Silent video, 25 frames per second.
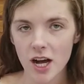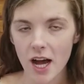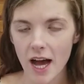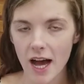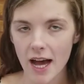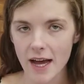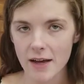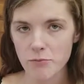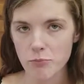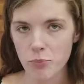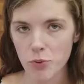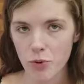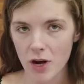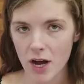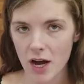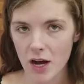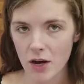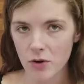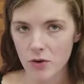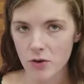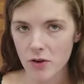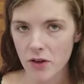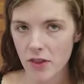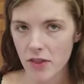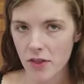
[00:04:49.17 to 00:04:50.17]
I
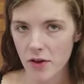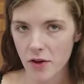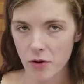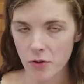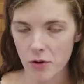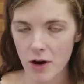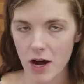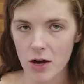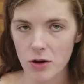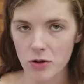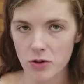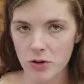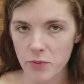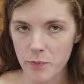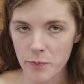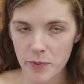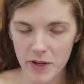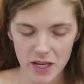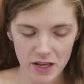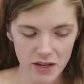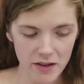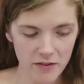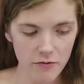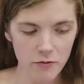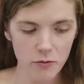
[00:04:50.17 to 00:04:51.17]
brown the ground
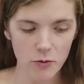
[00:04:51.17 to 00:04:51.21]
beef,